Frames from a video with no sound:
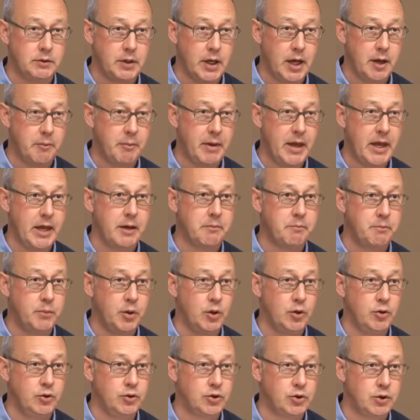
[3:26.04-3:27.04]
um, air
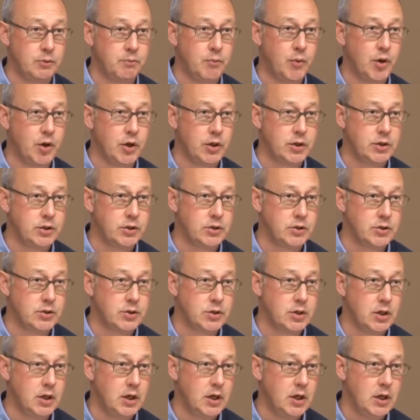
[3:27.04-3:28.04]
pollution
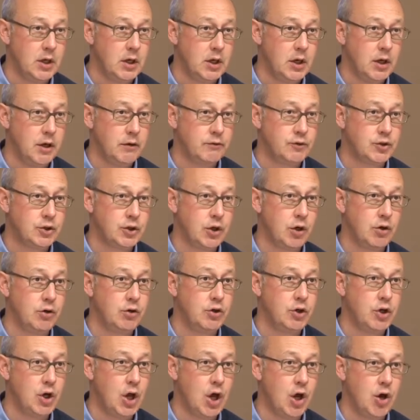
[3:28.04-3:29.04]
monitors have
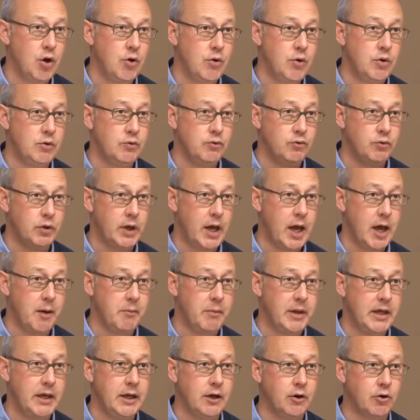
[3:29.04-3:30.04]
shown no
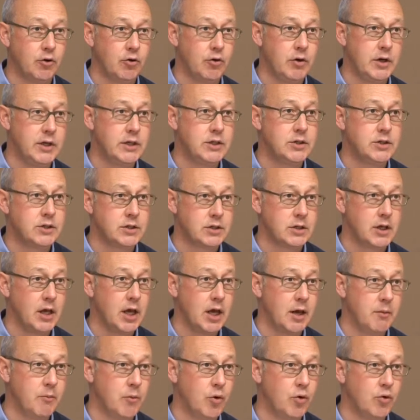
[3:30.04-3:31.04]
um, increase
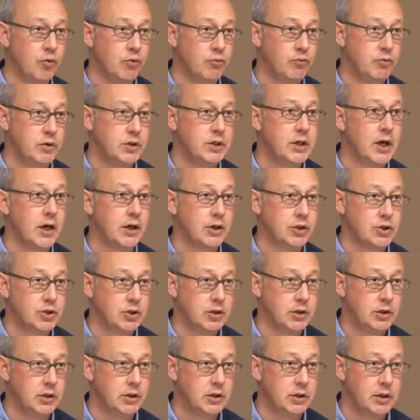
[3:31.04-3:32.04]
um, or
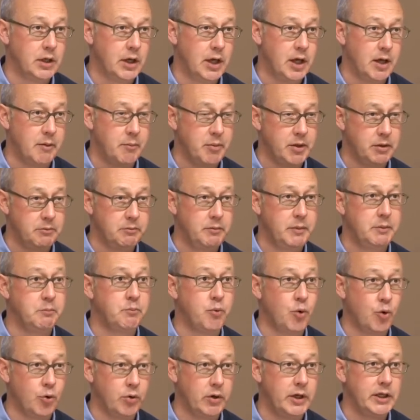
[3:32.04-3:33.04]
reduction, uh,
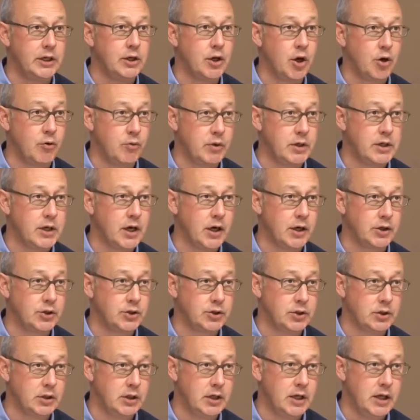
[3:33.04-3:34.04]
importantly no
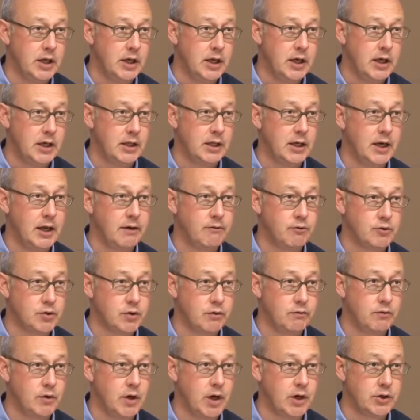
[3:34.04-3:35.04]
reduction, in the levels
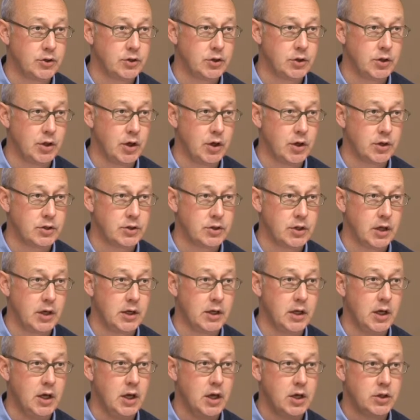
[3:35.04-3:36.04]
of nitrogen
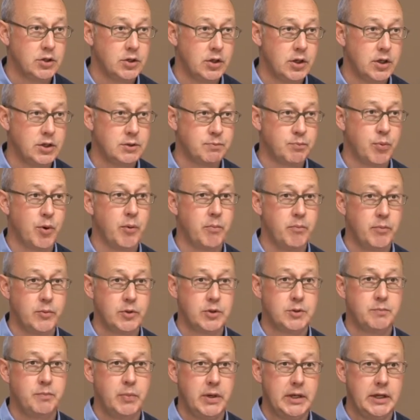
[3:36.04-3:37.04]
dioxide. So this problem
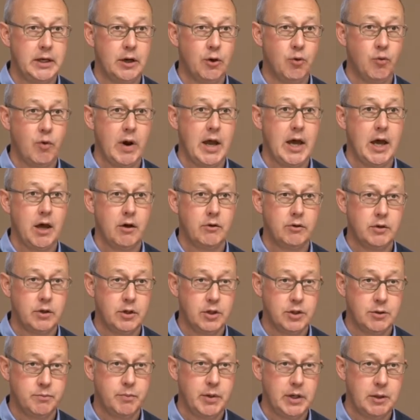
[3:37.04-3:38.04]
has been around
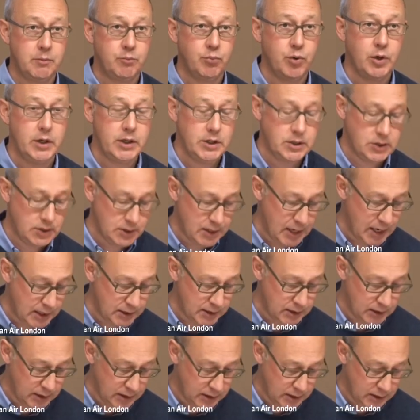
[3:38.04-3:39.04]
and has been pretty
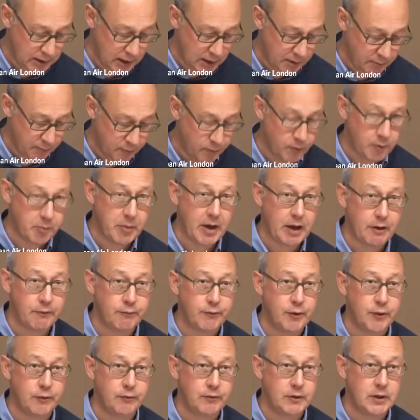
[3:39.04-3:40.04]
static um, for
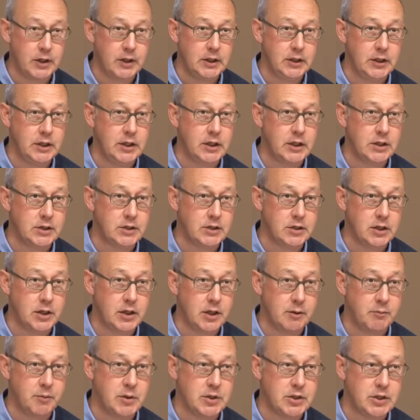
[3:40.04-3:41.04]
about 15 years near
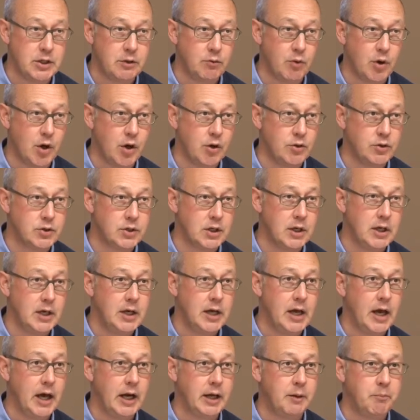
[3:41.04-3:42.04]
the busy roads.
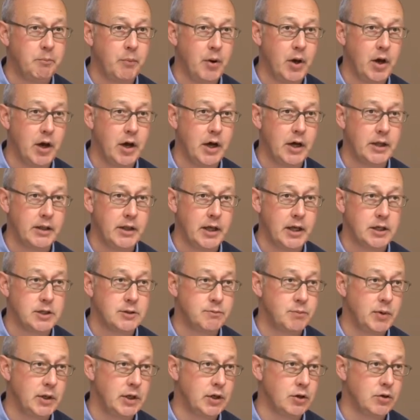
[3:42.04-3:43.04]
And in part
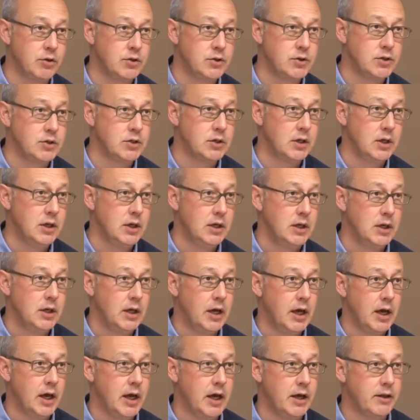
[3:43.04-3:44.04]
that's because
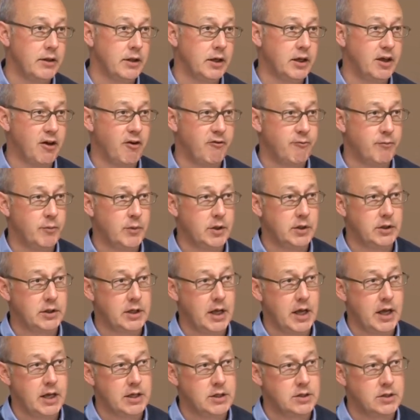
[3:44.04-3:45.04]
uh, the government
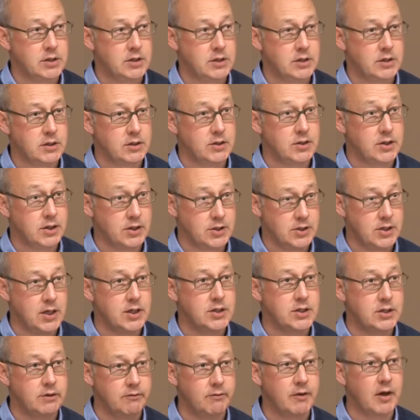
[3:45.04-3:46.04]
has,
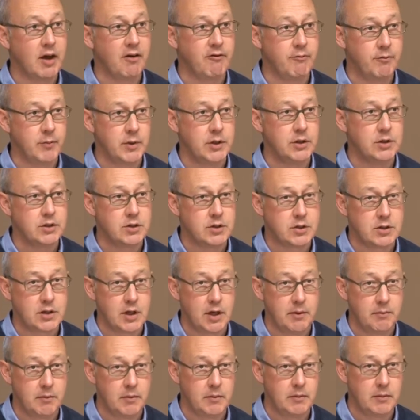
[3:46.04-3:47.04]
successive governments,
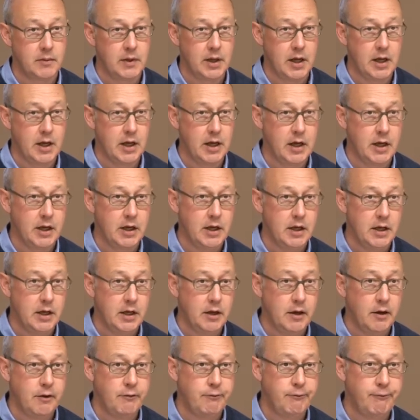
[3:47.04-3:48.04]
um, uh,
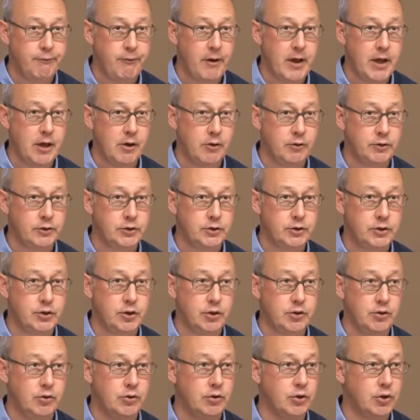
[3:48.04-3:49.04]
have failed
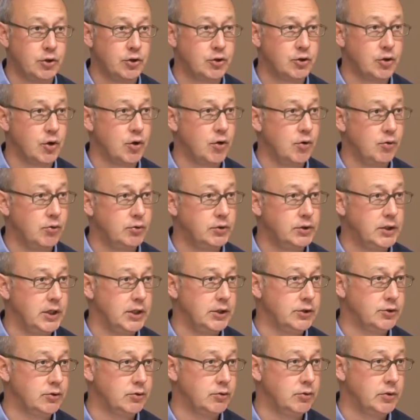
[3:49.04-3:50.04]
to control
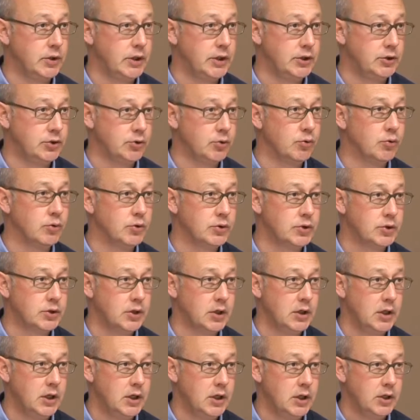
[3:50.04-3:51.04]
diesel exhaust.
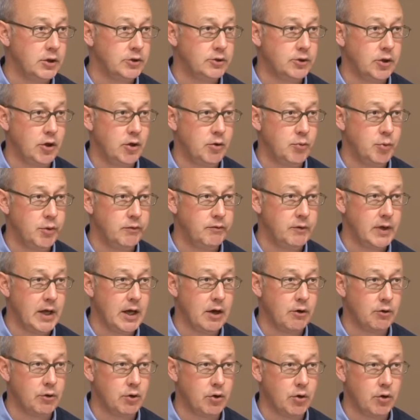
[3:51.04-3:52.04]
So we've
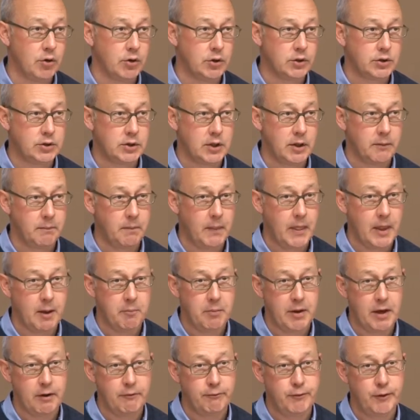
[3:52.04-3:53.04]
now got um,
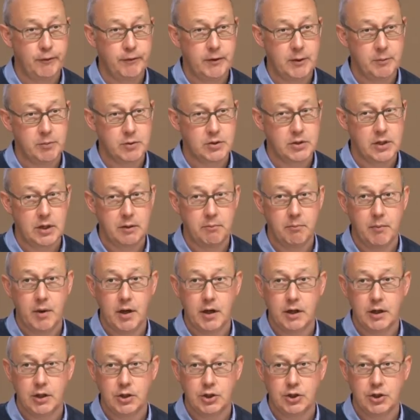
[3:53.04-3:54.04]
about 50%
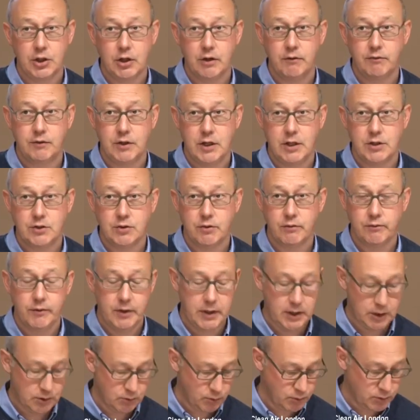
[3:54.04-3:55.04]
market share of diesel
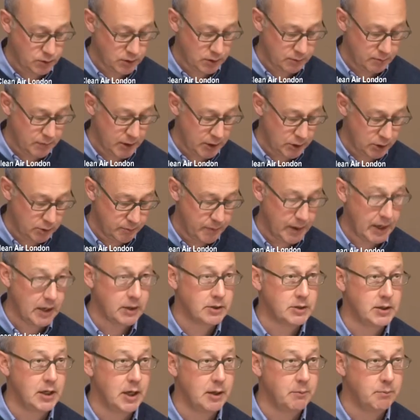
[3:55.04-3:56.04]
vehicles compared to
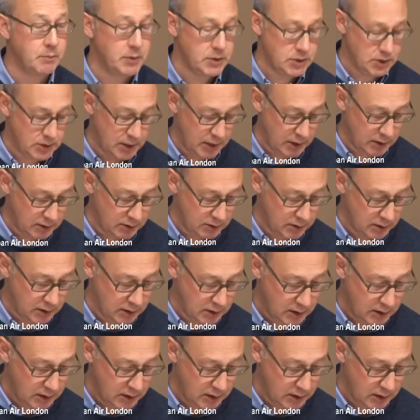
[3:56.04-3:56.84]
about 10%